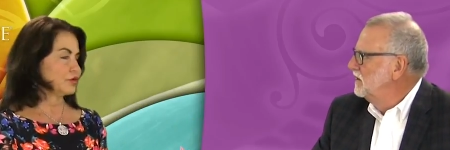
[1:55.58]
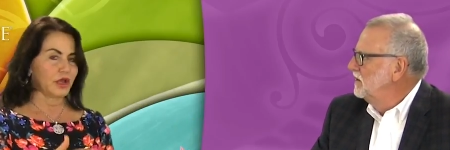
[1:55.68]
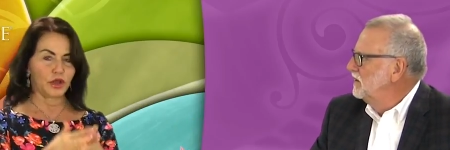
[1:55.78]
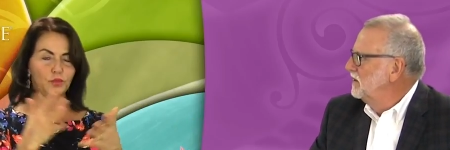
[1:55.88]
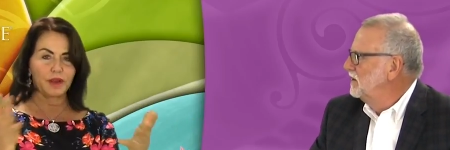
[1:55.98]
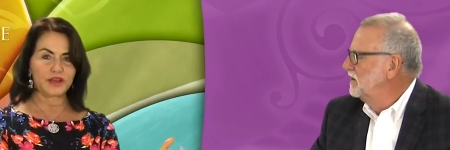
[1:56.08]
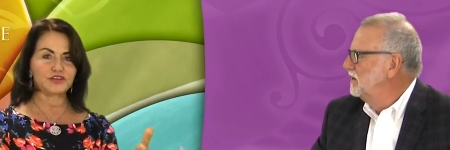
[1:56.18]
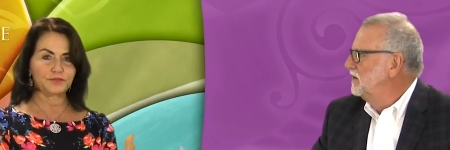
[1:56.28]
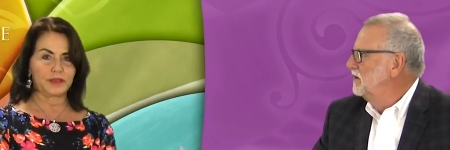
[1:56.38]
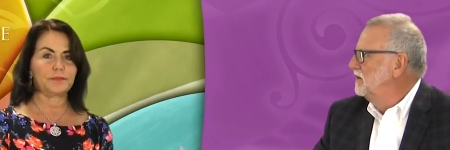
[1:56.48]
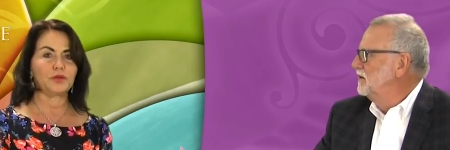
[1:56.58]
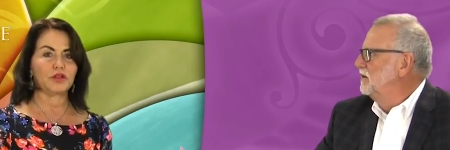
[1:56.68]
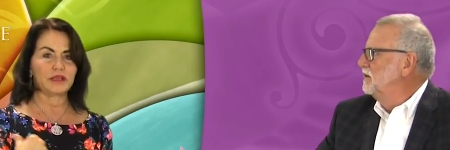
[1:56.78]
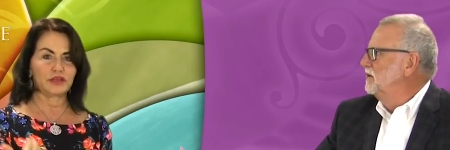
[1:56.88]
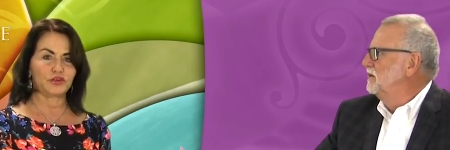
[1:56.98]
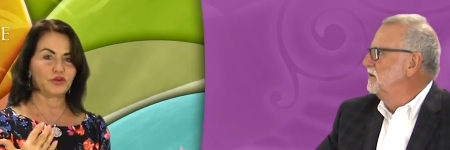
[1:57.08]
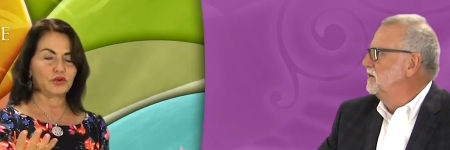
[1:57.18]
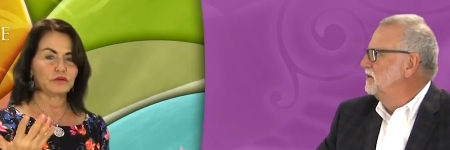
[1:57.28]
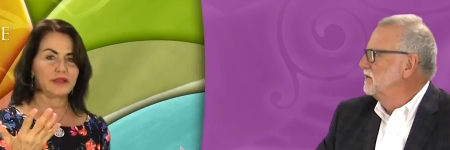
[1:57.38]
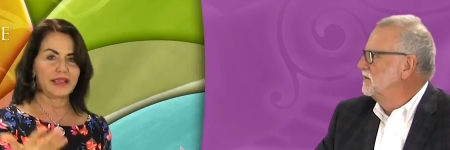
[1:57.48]
Speaker 1: or a range of people in
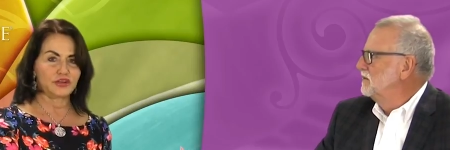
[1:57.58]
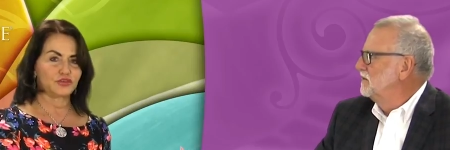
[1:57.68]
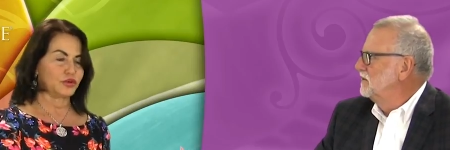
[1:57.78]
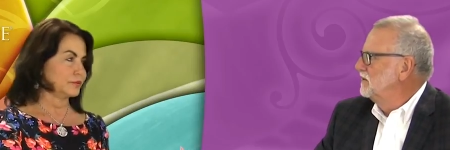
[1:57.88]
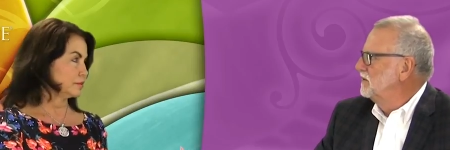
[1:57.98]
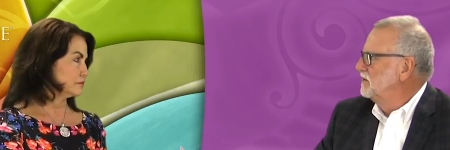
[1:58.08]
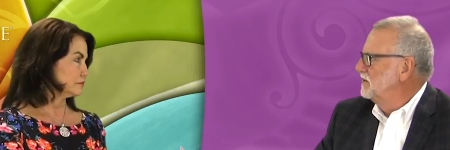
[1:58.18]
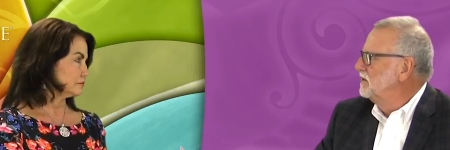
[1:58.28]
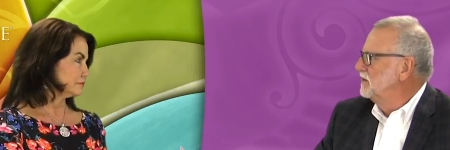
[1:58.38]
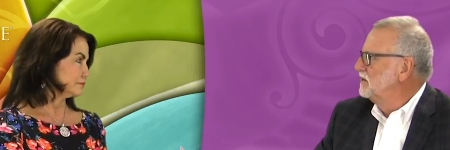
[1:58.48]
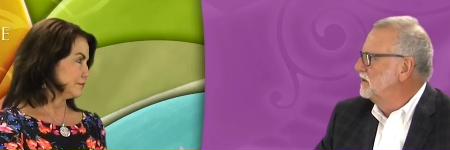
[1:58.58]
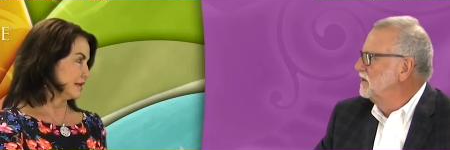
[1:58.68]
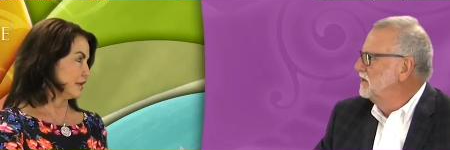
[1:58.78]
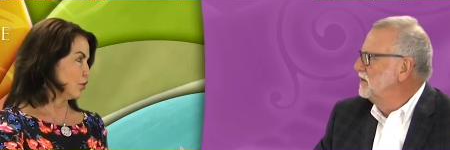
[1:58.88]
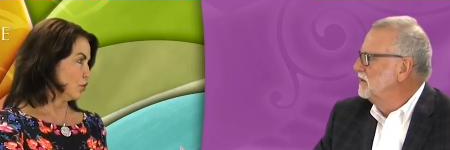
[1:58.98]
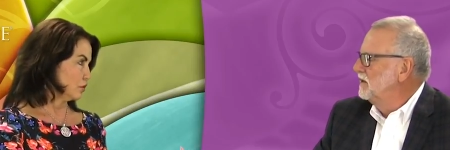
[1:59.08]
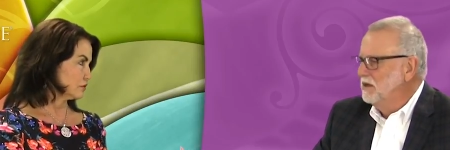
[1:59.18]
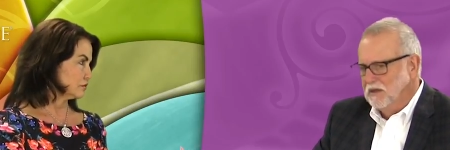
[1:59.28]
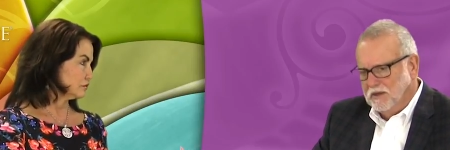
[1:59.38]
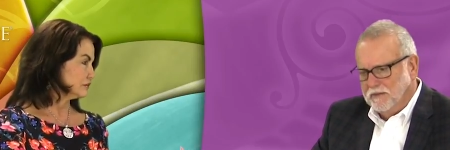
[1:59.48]
your age group, meaning
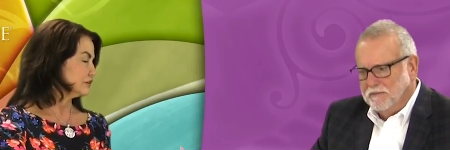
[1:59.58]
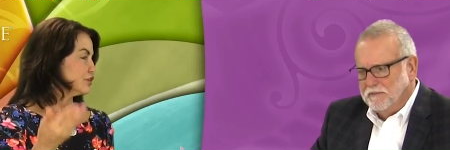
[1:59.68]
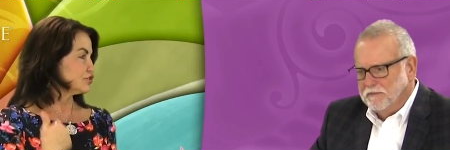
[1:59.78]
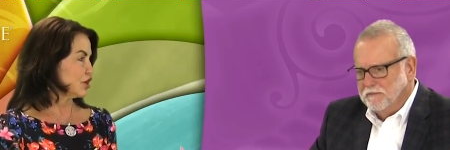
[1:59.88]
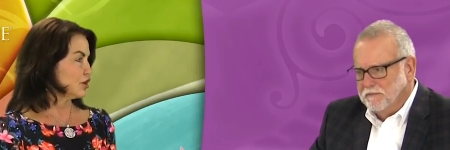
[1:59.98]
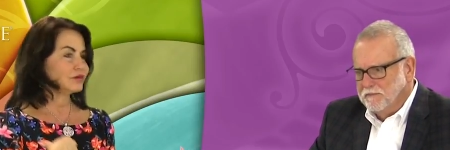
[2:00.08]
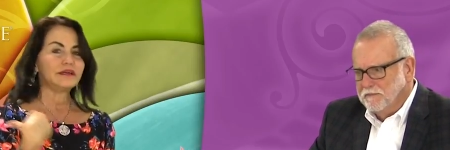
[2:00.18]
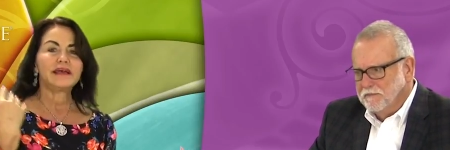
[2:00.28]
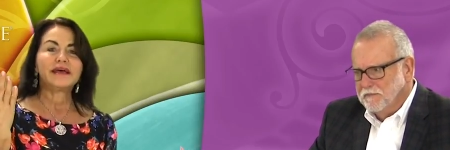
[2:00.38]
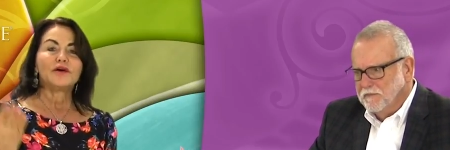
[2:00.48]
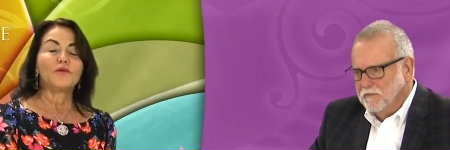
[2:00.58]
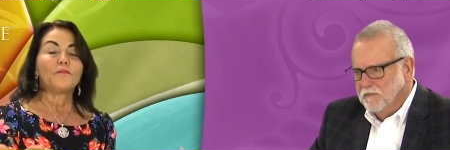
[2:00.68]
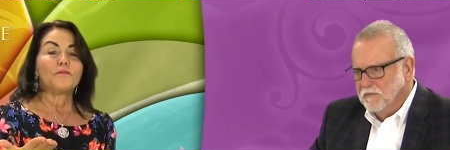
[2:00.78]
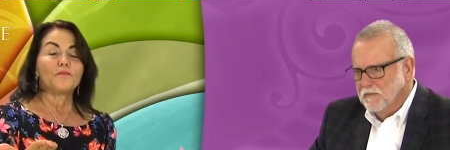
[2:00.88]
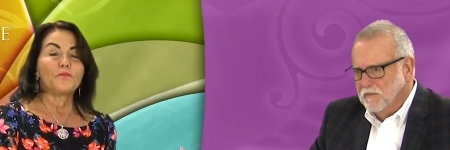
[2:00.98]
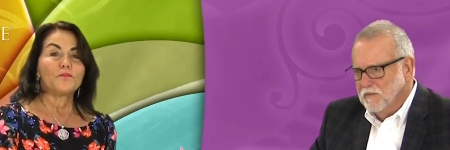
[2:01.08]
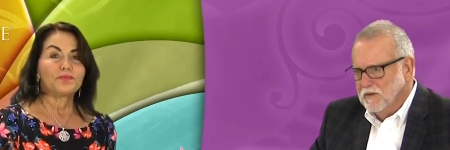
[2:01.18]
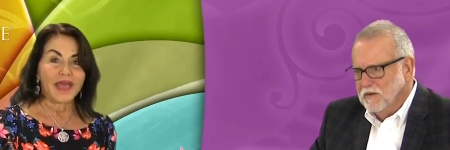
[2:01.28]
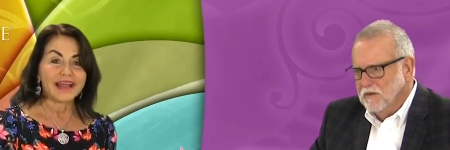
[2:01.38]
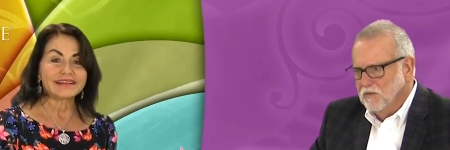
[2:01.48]
old. So
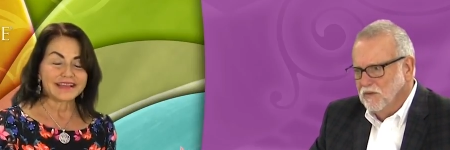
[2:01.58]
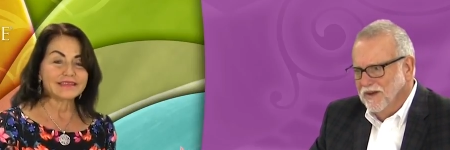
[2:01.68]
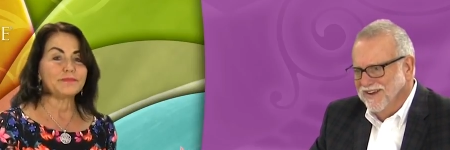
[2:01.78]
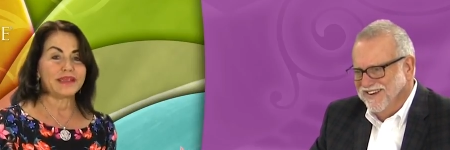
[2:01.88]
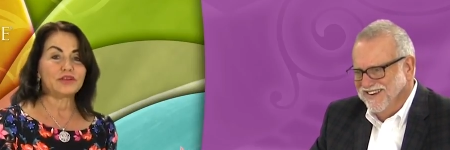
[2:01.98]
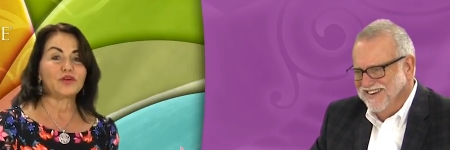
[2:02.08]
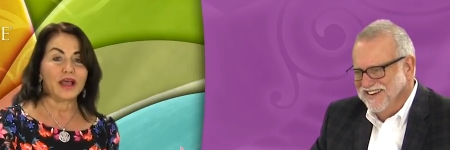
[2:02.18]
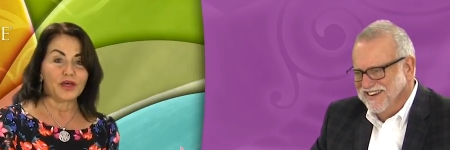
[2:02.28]
that doesn't mean you're